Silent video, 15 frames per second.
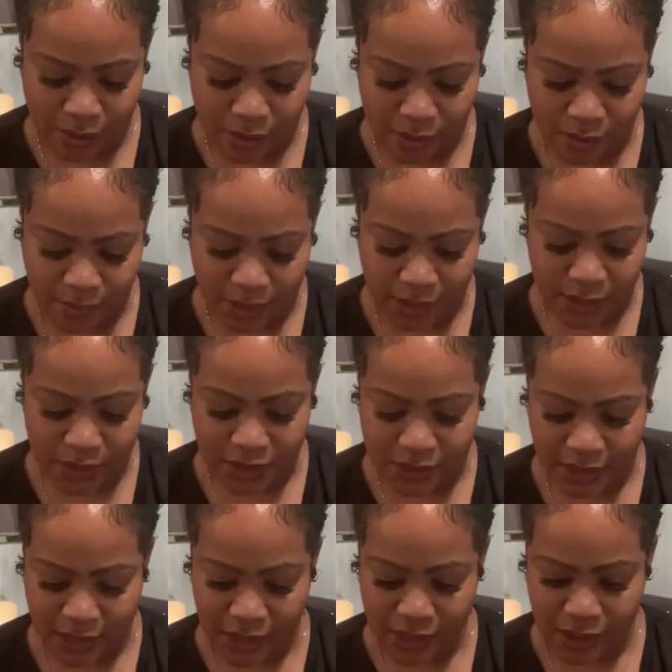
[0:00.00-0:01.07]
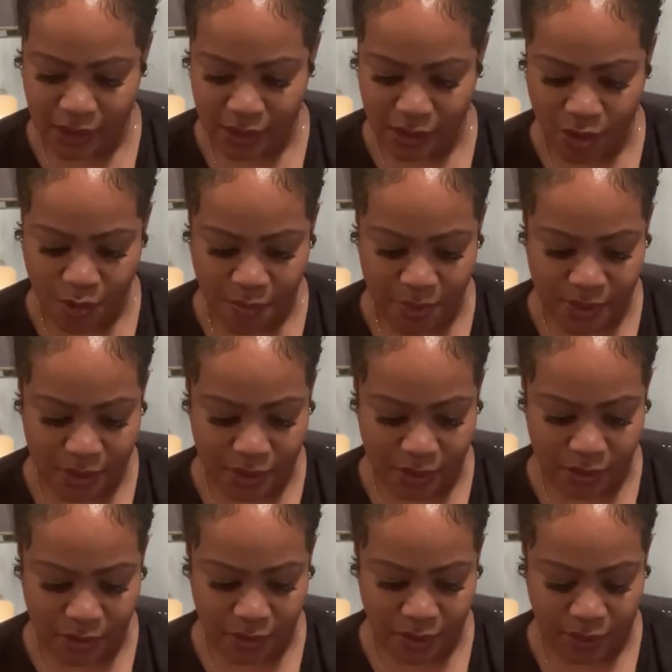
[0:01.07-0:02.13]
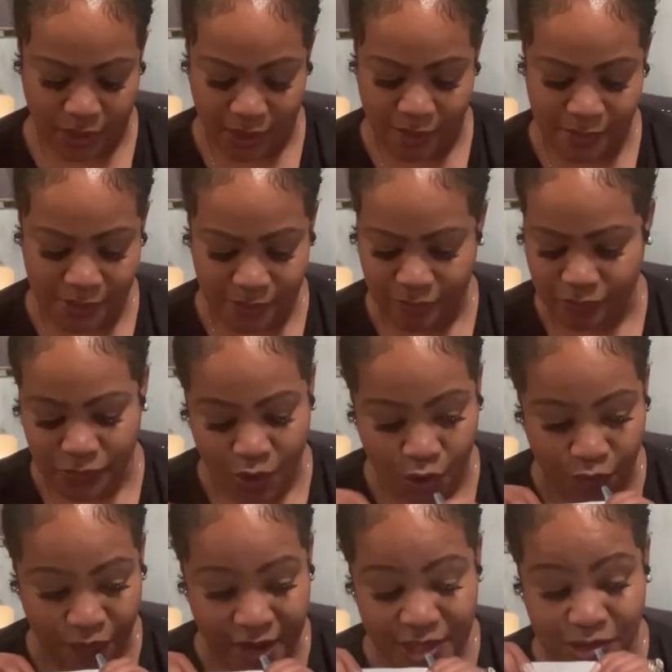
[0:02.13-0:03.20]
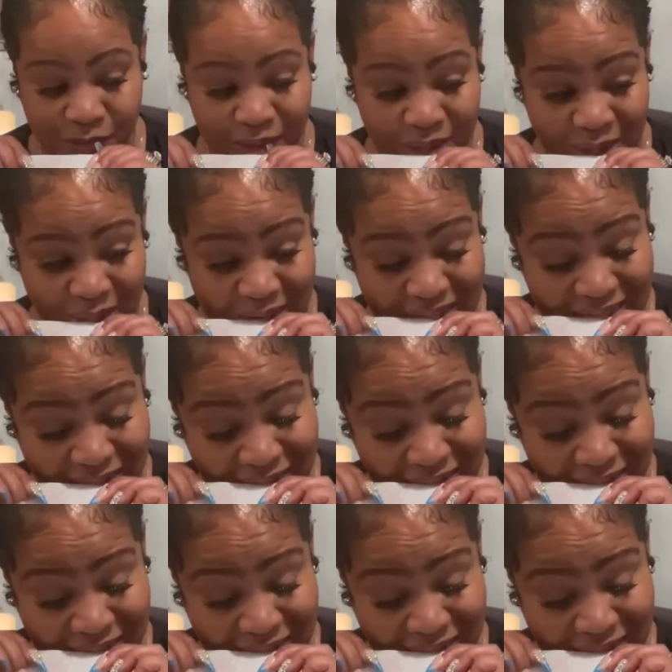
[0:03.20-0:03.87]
Oh my goodness, I can't even get it open. Okay, let me old fashioned way, y'all.